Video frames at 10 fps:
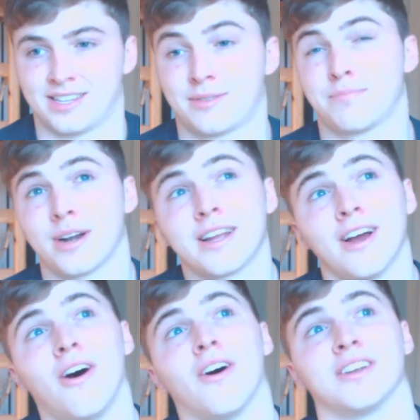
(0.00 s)
it's pretty
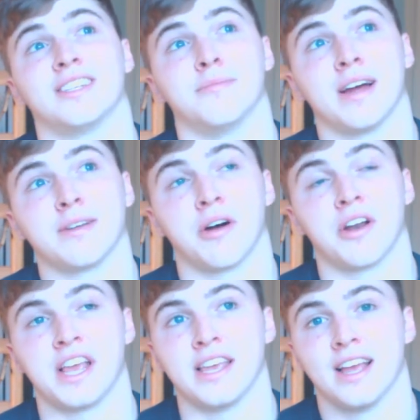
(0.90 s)
hard to make
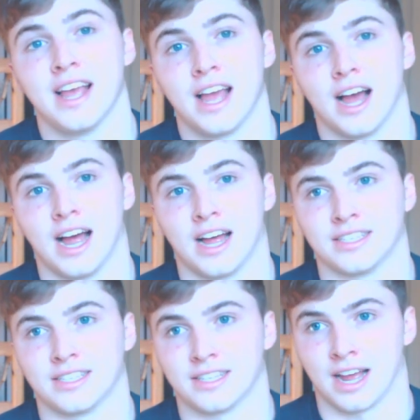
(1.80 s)
money
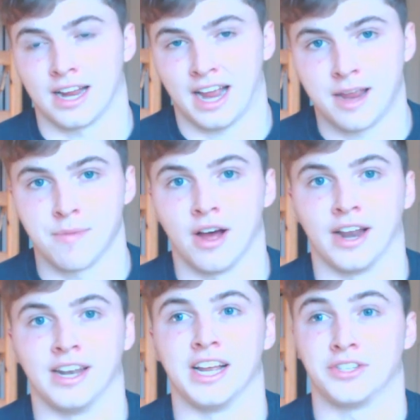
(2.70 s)
as a gamer
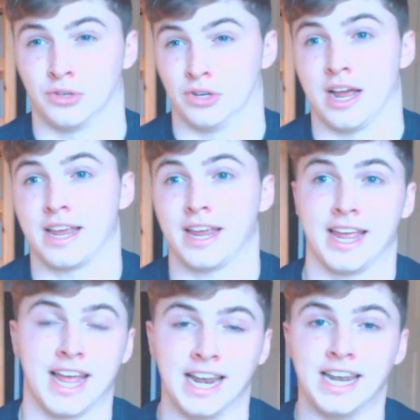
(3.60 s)
unless you're like
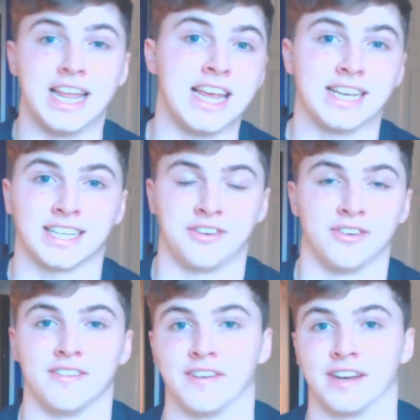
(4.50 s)
elite and
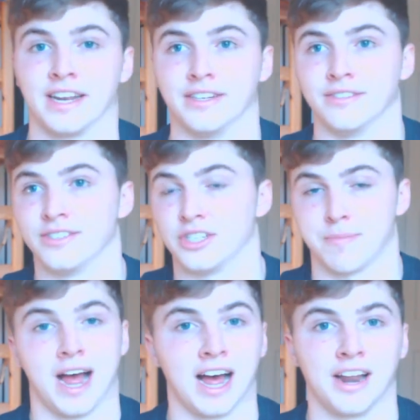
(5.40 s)
you're living in
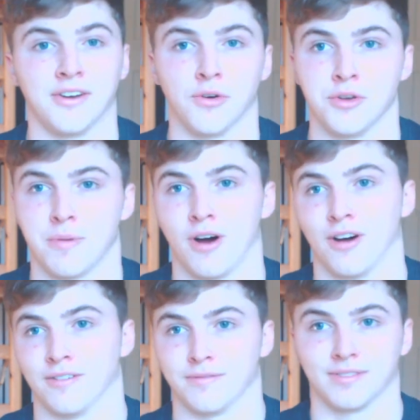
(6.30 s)
Japan or you're
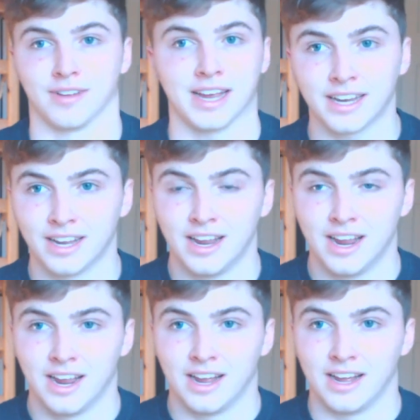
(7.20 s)
part of like
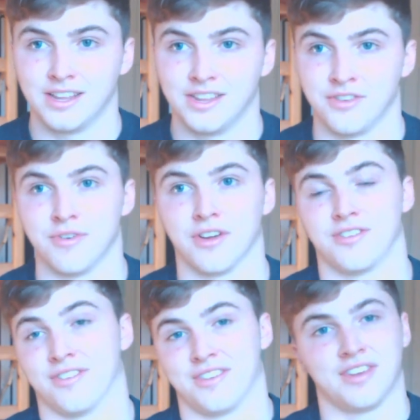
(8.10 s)
uh, you know
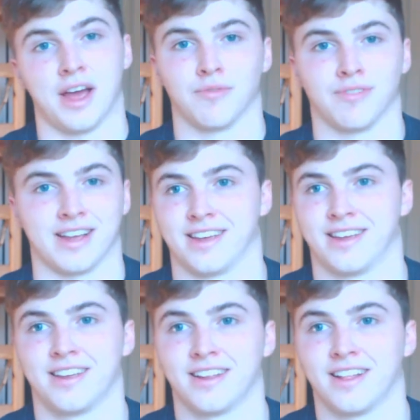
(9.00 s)
you know you get like
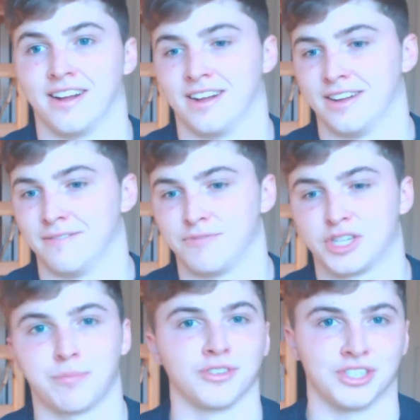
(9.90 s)
uh,
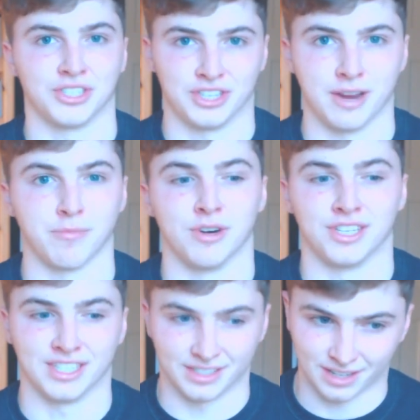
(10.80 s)
sponsorship,
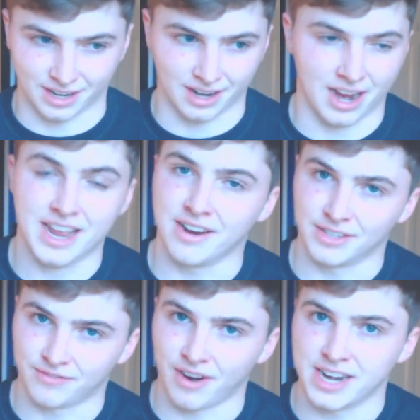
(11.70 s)
which is uh, I hear
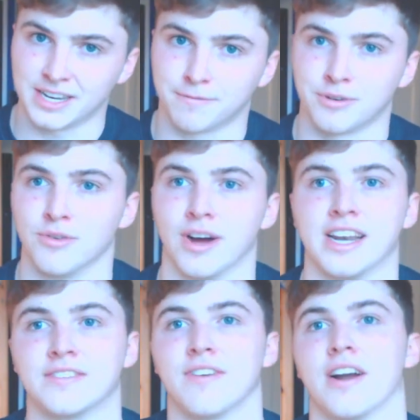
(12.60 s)
it's very difficult
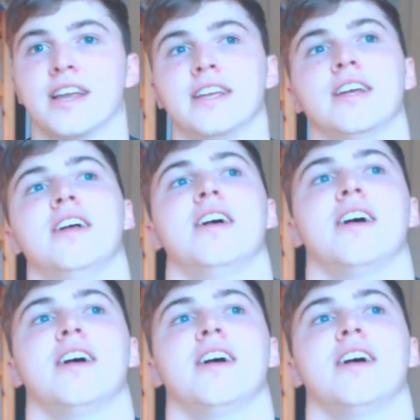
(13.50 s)
and it's very